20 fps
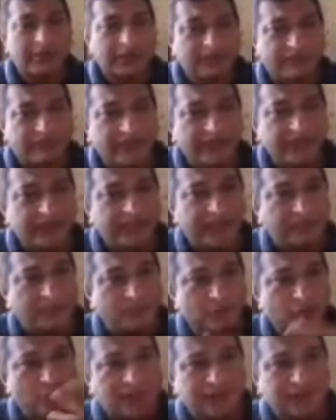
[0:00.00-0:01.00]
But when it
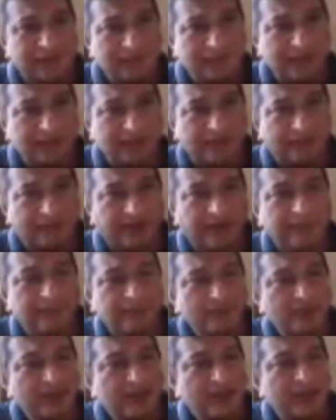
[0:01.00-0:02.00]
comes to
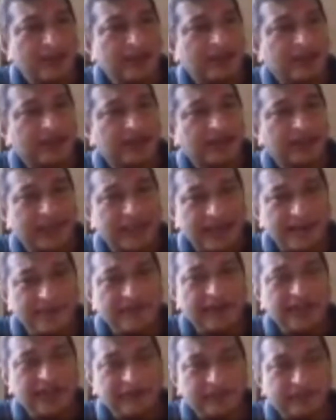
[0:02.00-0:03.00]
asymmetry,
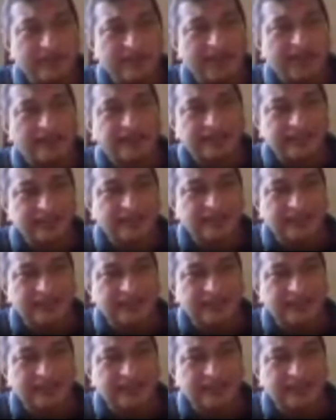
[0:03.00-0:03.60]
even if there's